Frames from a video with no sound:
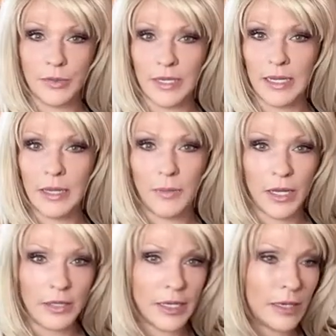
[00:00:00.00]
a
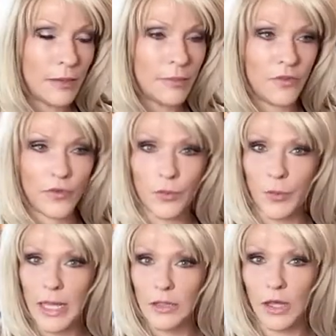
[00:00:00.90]
MLM for
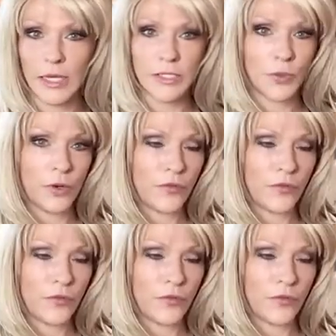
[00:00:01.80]
weight loss or